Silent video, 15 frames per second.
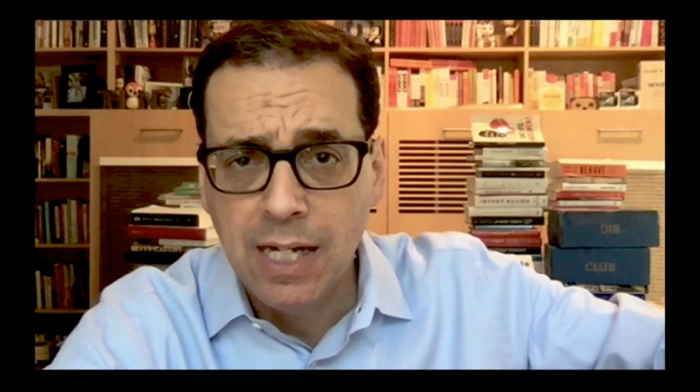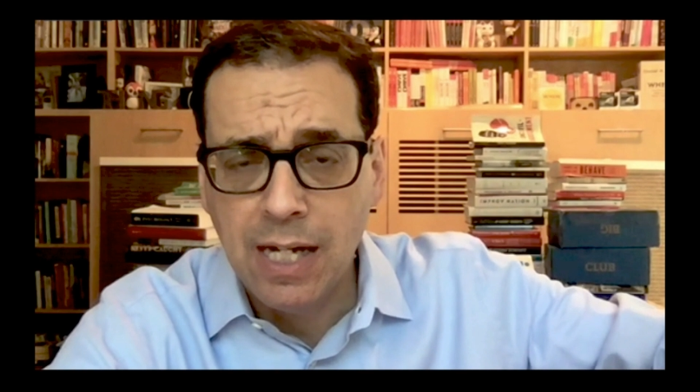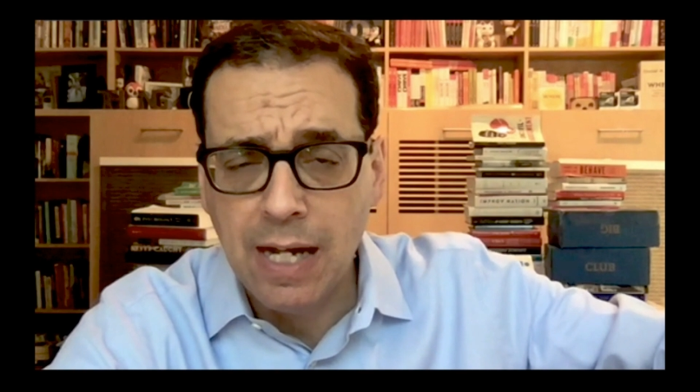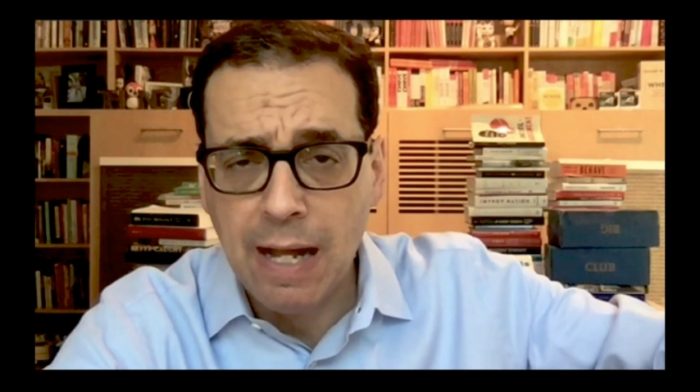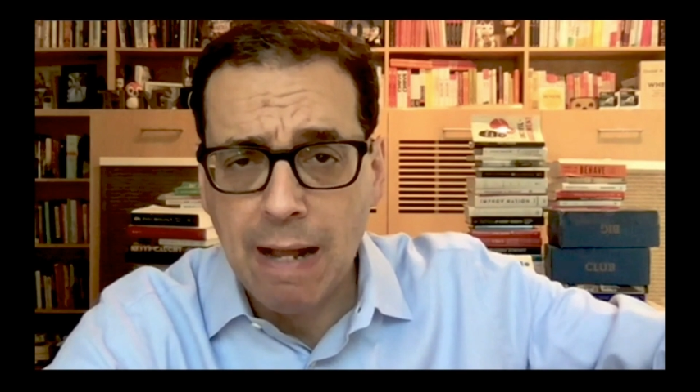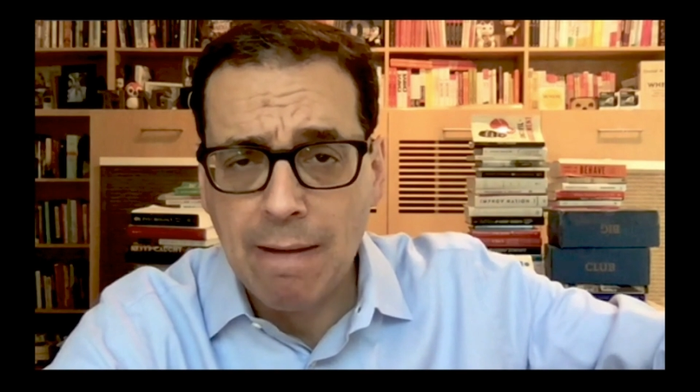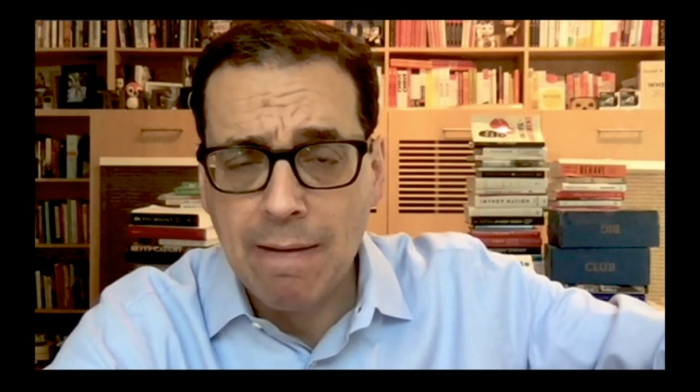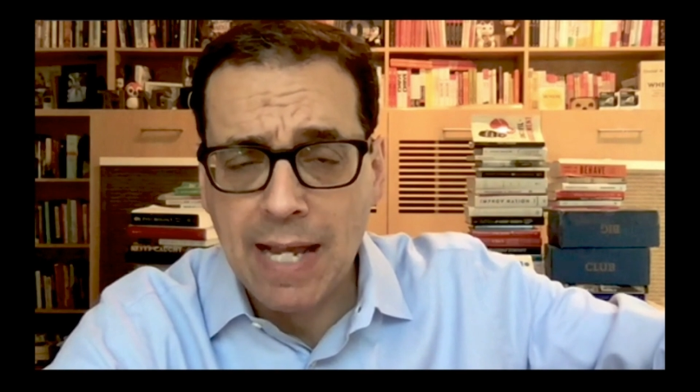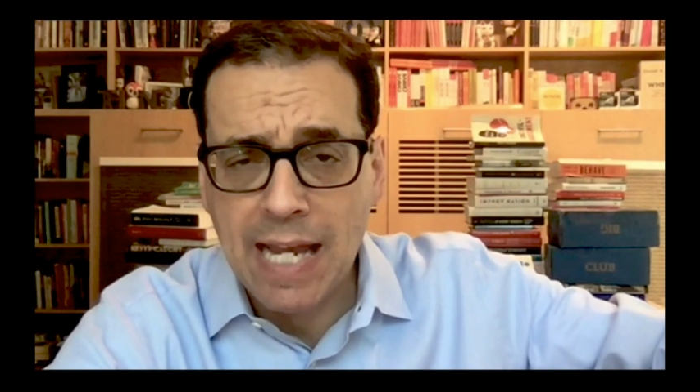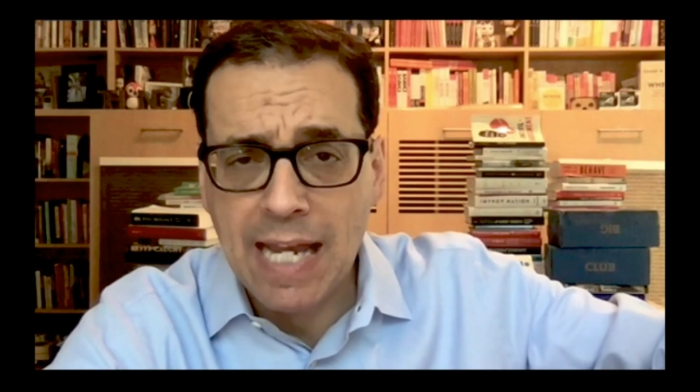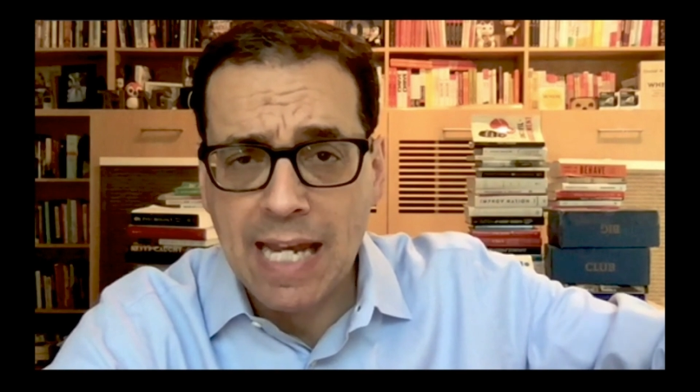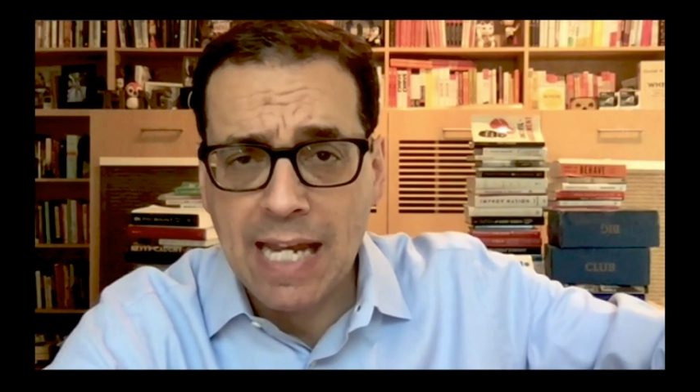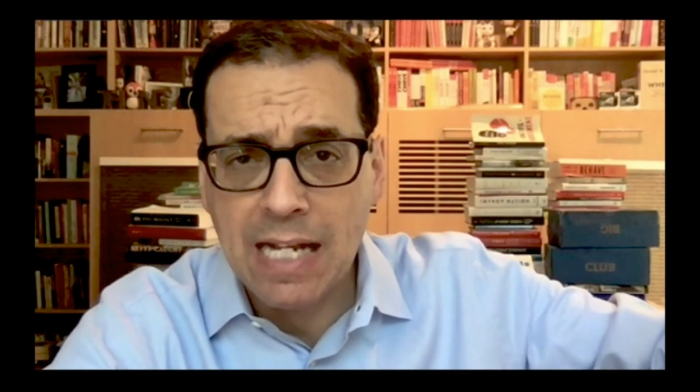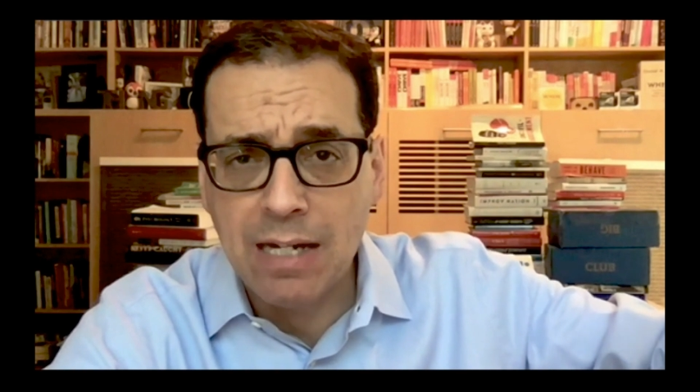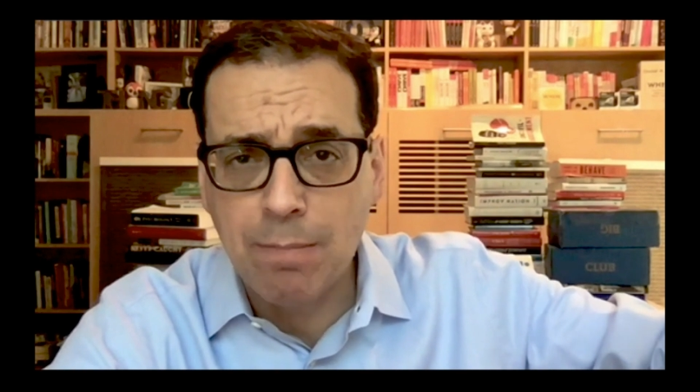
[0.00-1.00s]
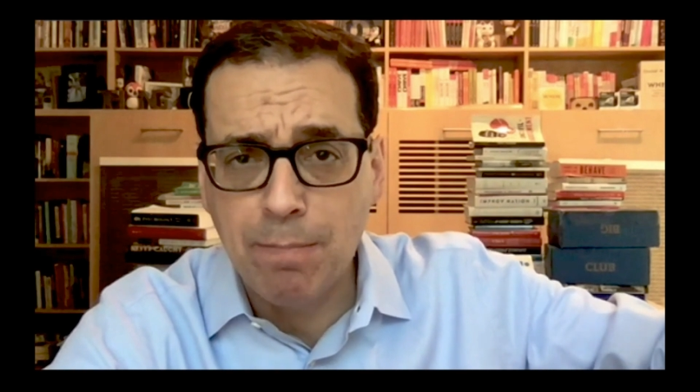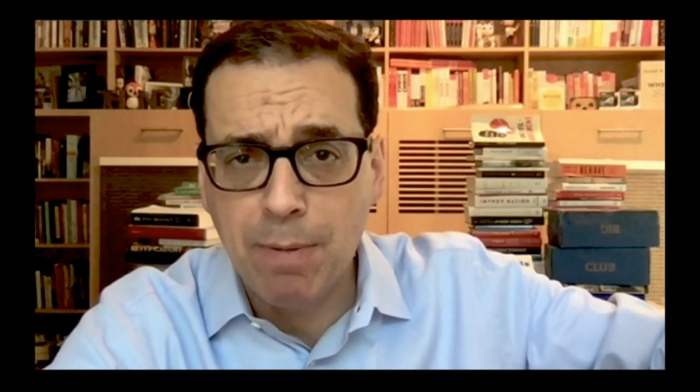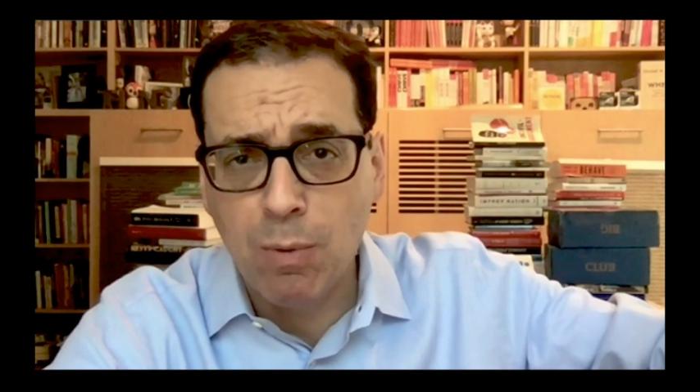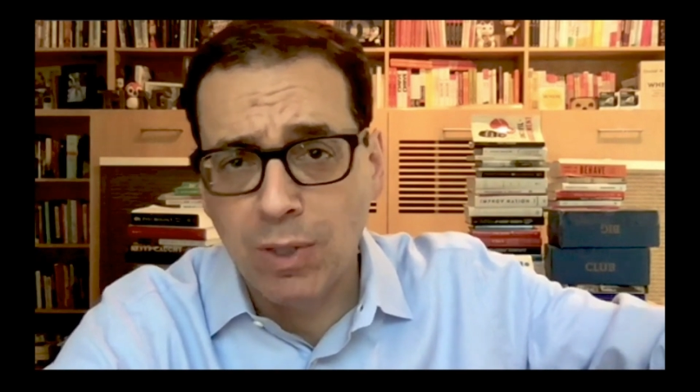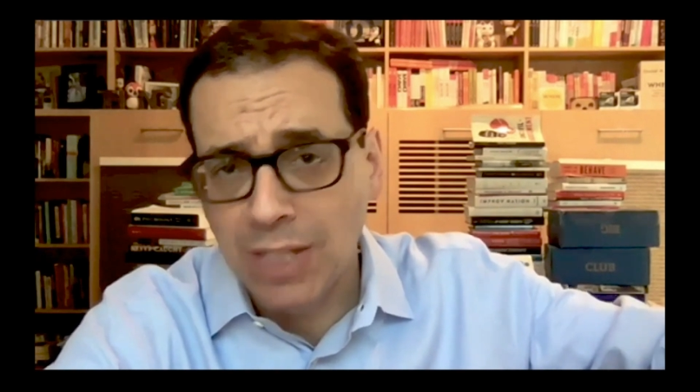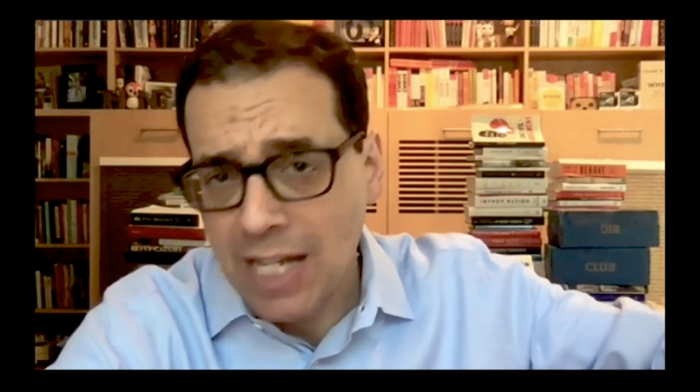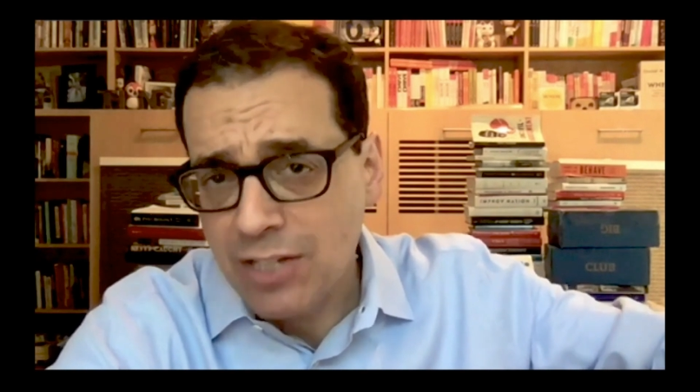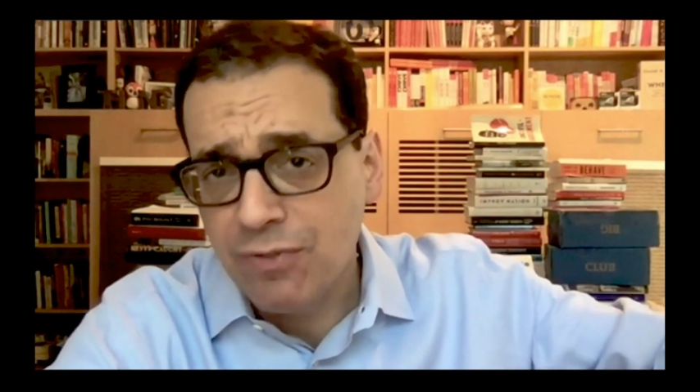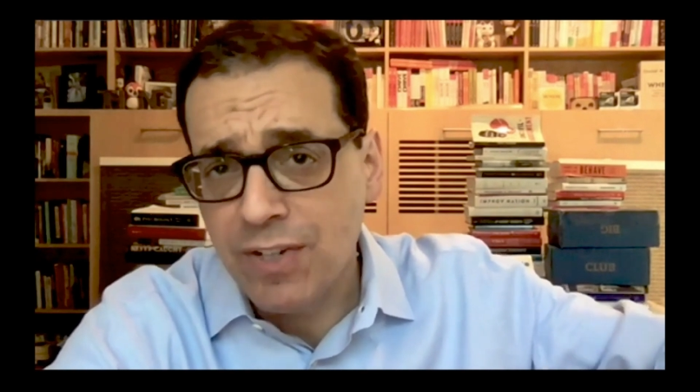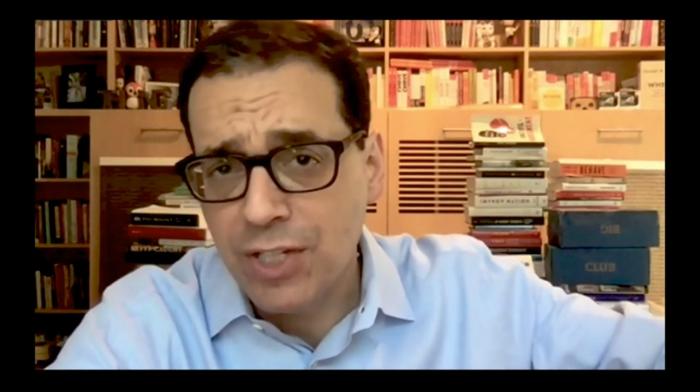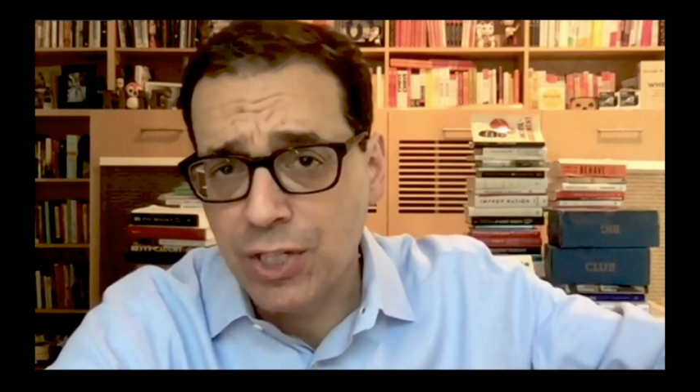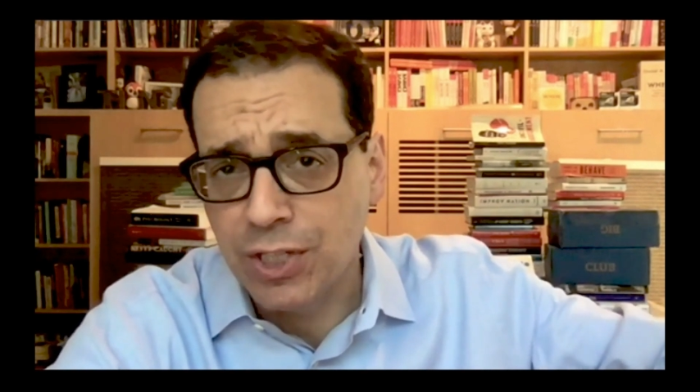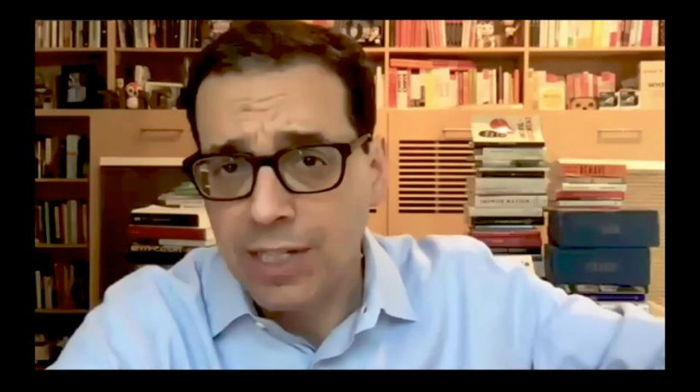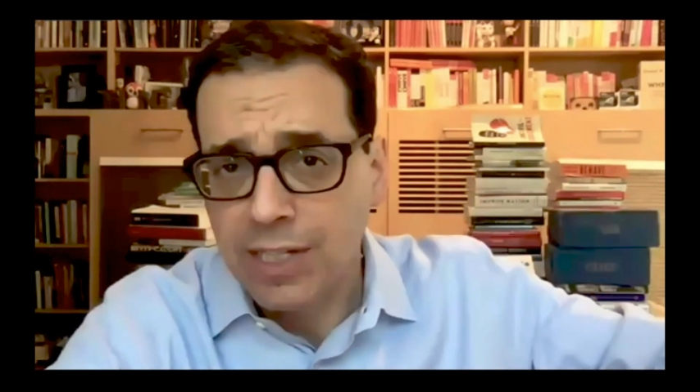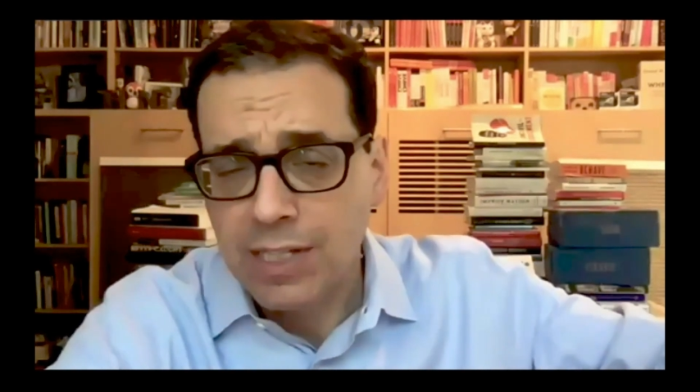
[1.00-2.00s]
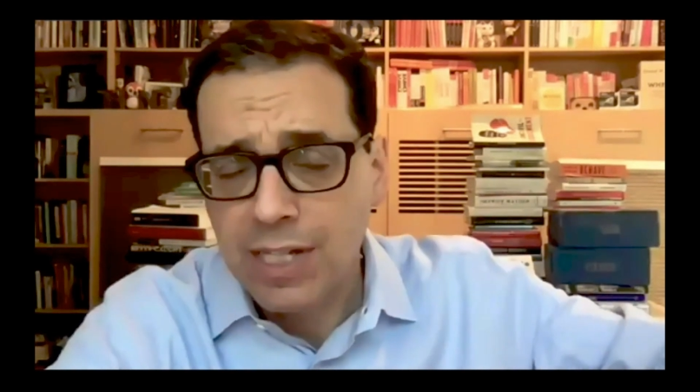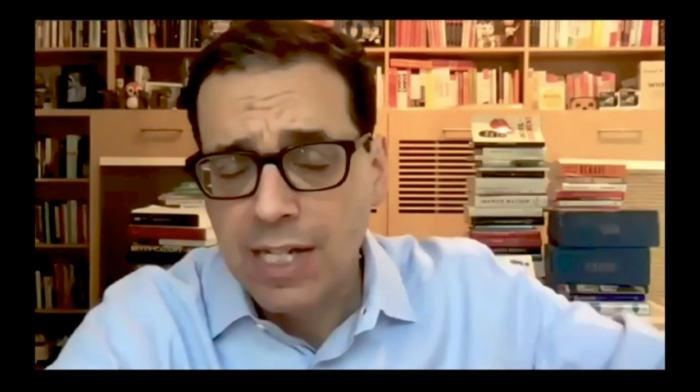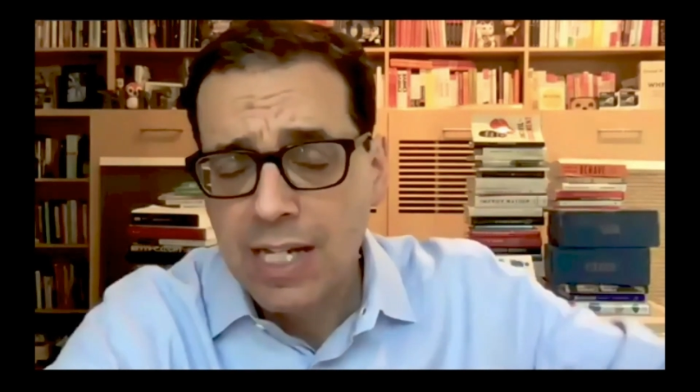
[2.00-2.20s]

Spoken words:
but we're less vigilant.